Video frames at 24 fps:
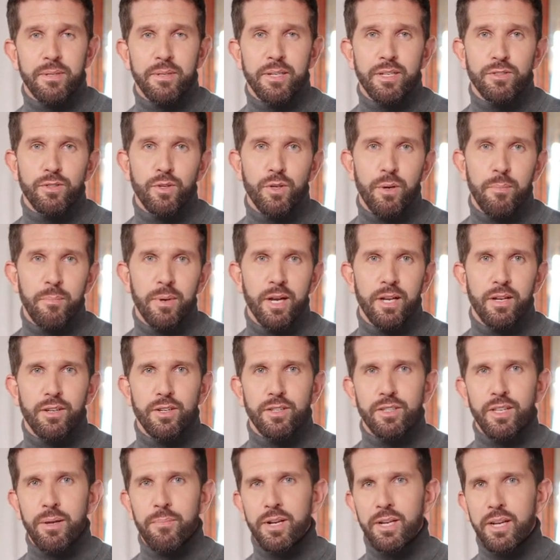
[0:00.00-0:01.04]
If you compare it to
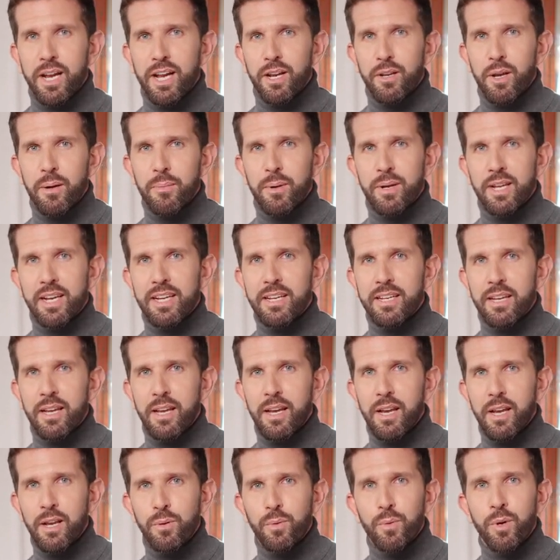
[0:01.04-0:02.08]
something like Grammarly,
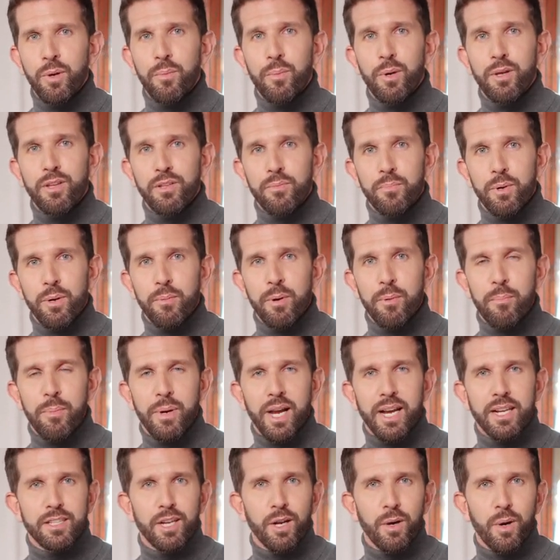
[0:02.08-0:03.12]
Quillbot's premium
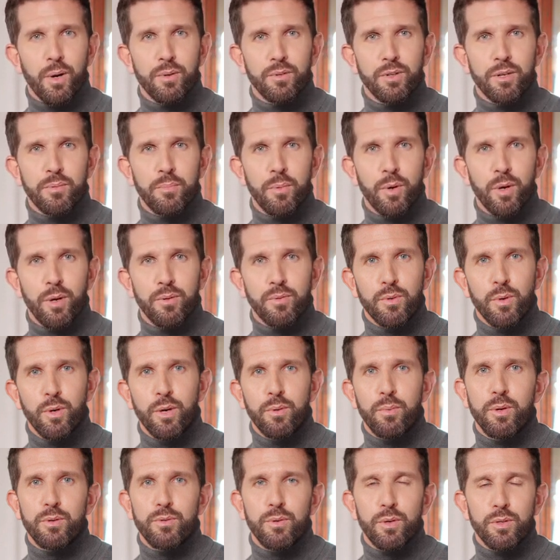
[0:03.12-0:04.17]
plans are often more
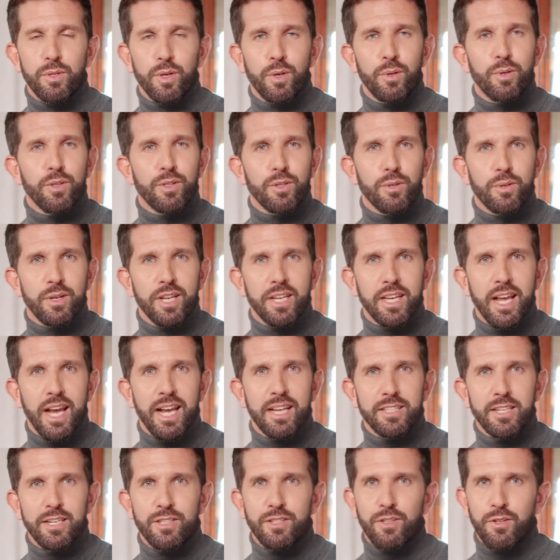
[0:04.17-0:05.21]
affordable for those who need
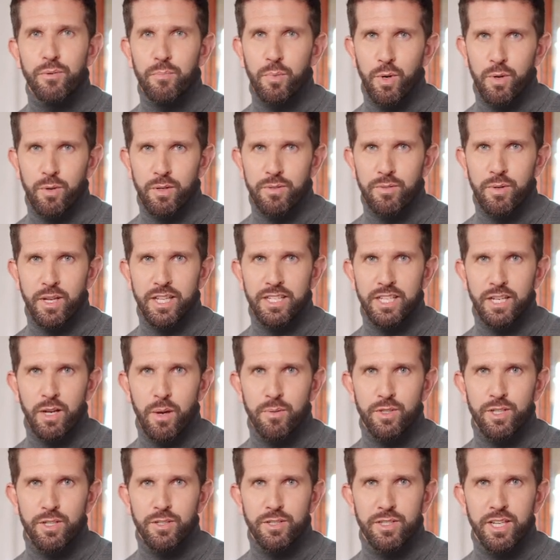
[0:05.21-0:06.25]
access to more rephrasing
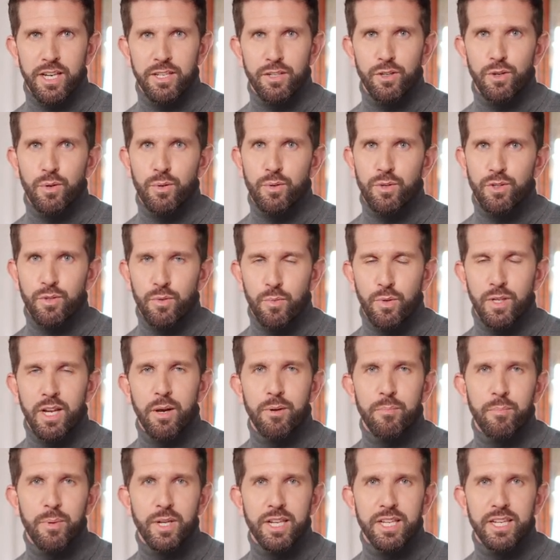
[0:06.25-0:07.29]
options and tools
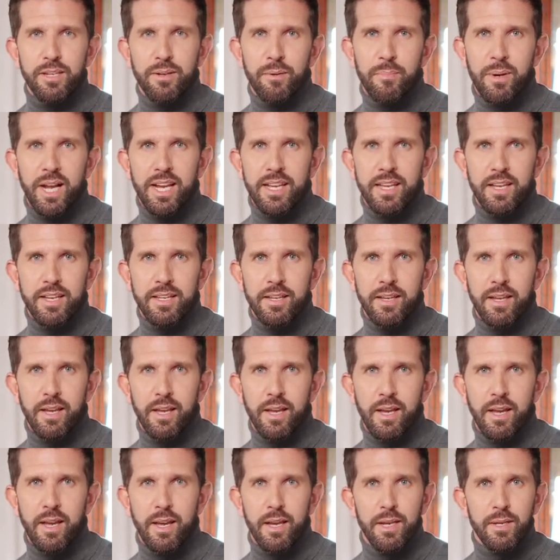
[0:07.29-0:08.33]
without breaking the bank.
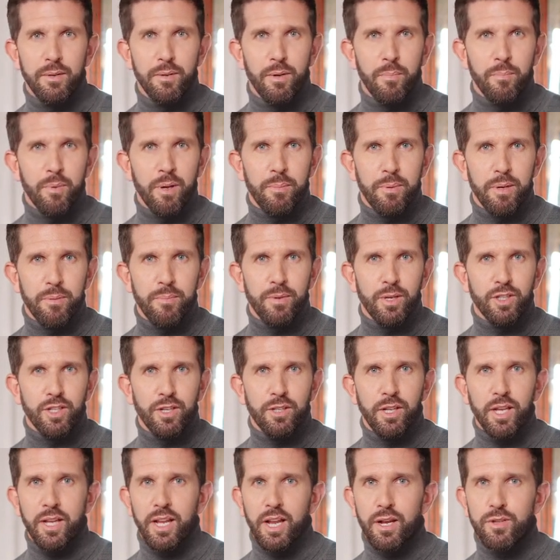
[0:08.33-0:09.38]
The premium version
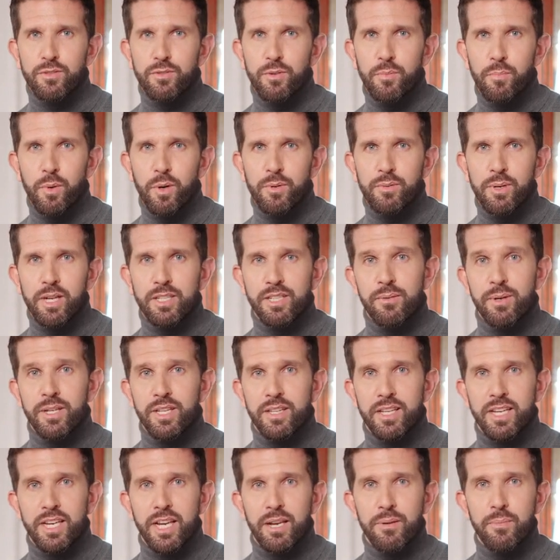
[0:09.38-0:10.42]
allows for more
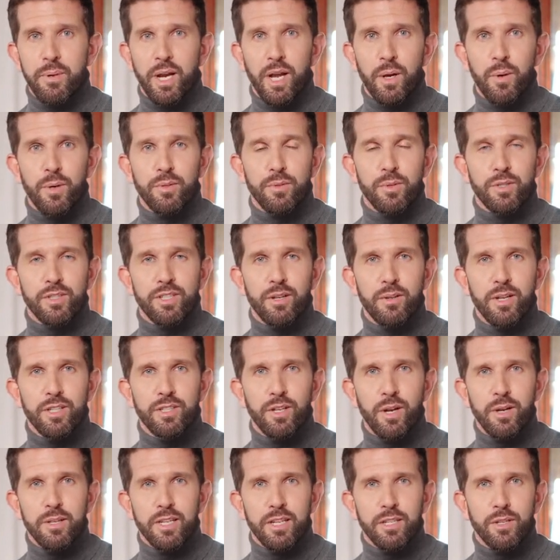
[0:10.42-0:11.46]
flexibility and power for serious
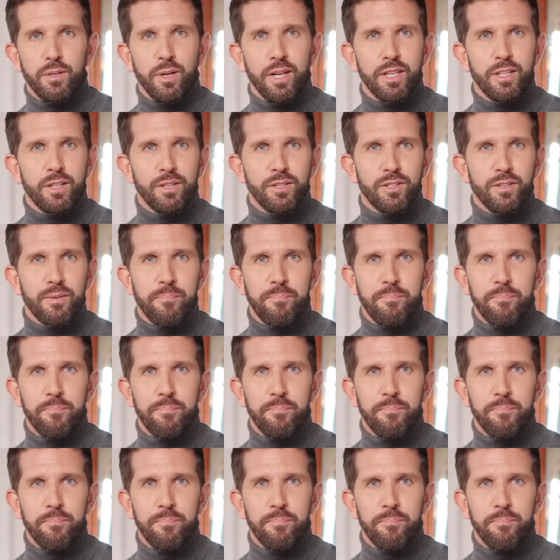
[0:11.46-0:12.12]
content creators.